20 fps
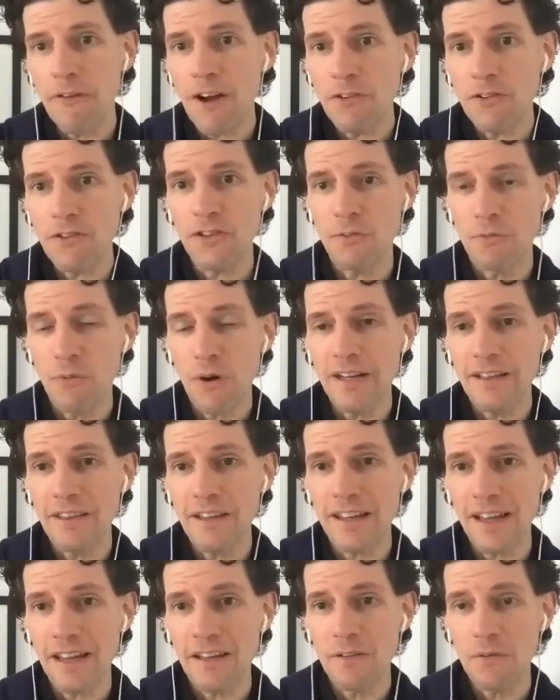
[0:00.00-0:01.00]
Fauci
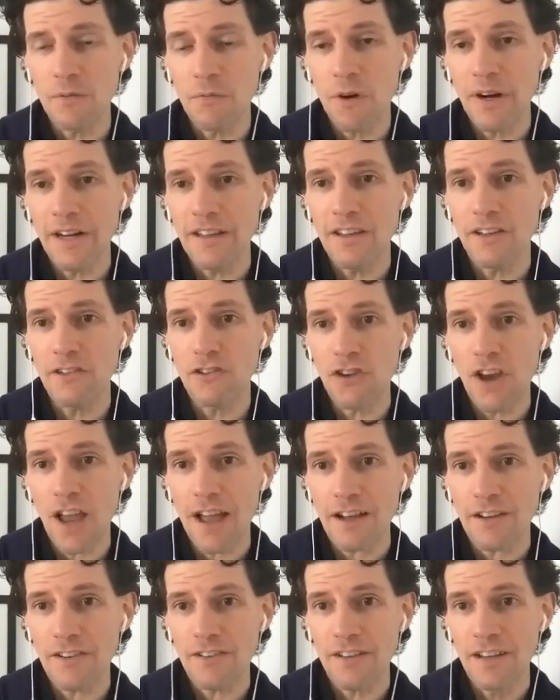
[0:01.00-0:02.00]
writing the
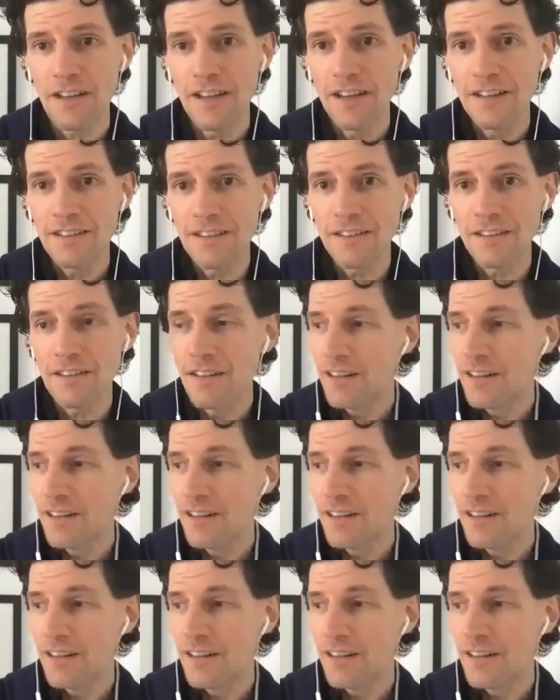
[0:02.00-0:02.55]
checks to